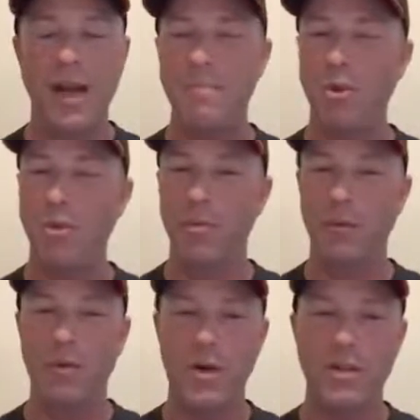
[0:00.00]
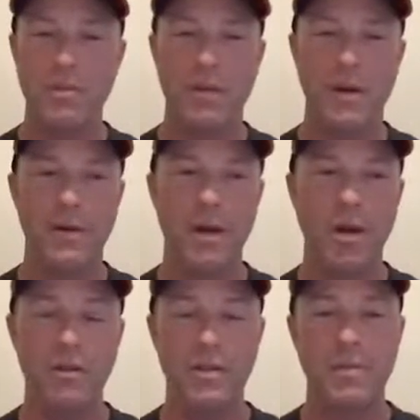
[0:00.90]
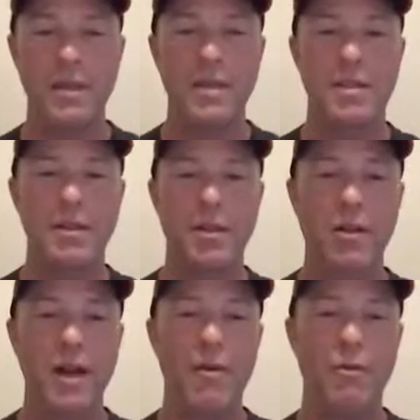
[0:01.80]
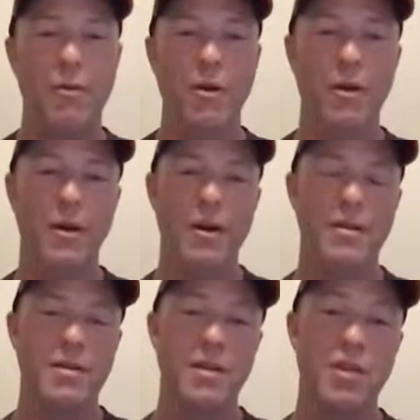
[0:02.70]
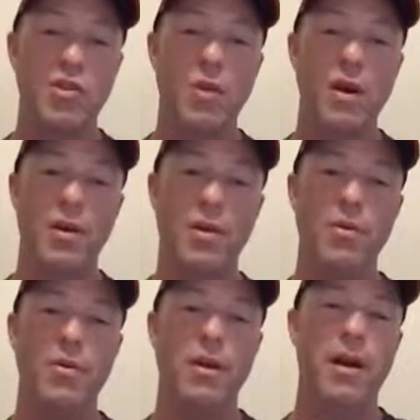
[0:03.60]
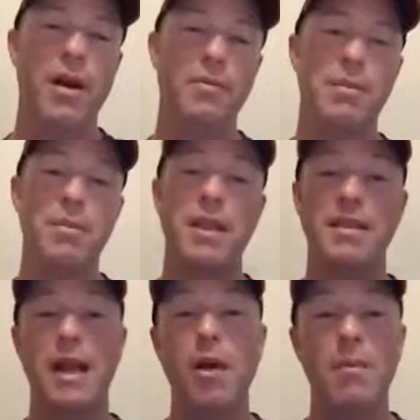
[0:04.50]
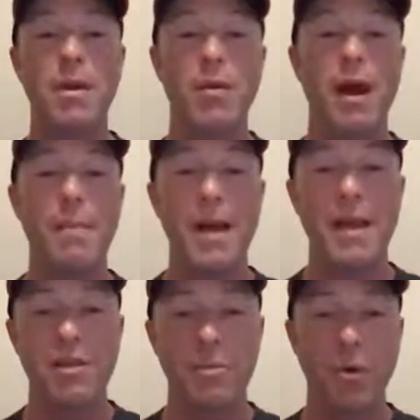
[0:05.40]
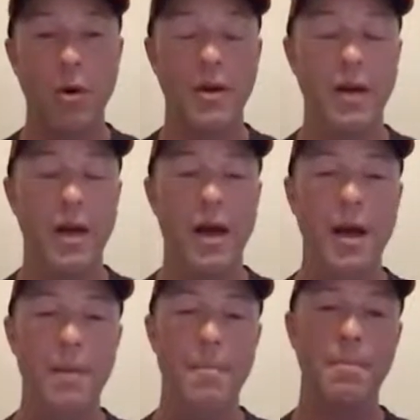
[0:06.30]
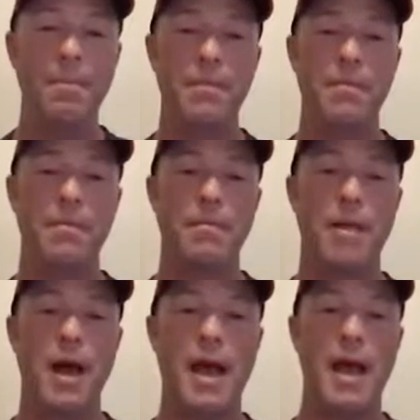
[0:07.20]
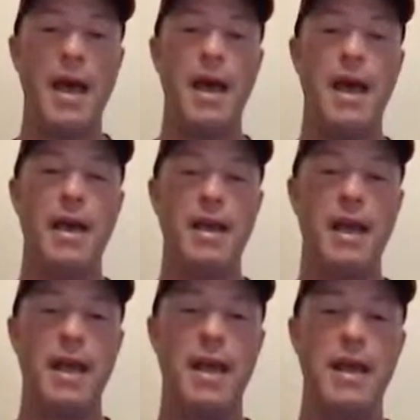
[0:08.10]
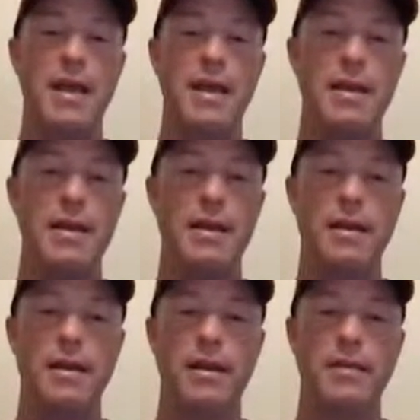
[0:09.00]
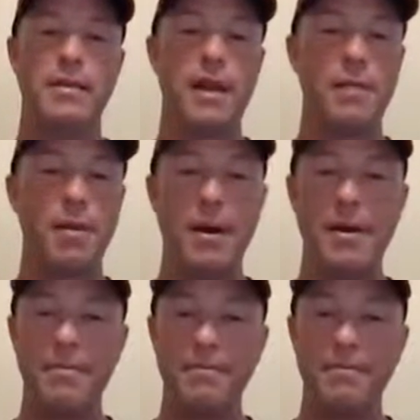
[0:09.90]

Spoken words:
Not board preparation, but, some things to be looking out for, some things you want to do. Some things that helped me when I passed the board. I had a study buddy.